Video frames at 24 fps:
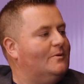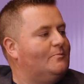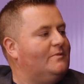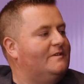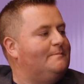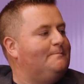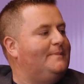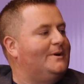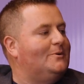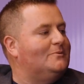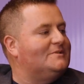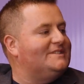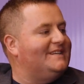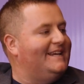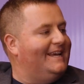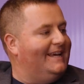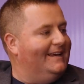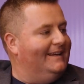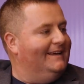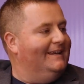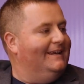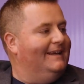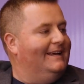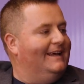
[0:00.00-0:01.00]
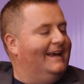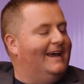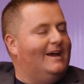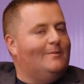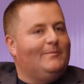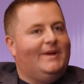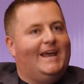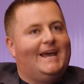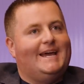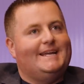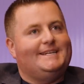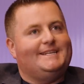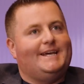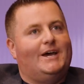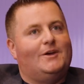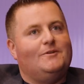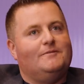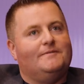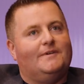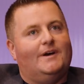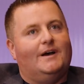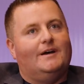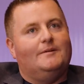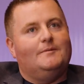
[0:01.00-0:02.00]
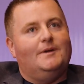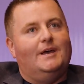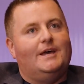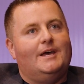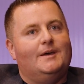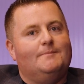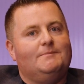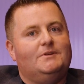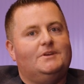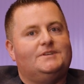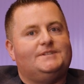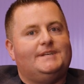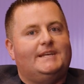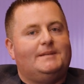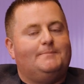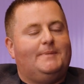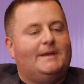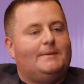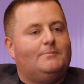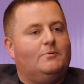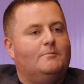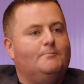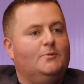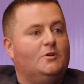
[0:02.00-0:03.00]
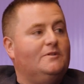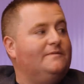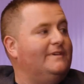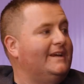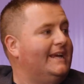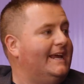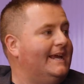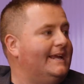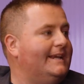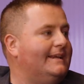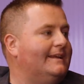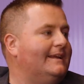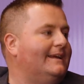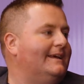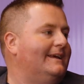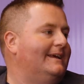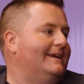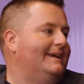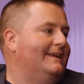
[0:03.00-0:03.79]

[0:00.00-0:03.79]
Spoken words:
When we've built it and we hand it over, you see the people moving in,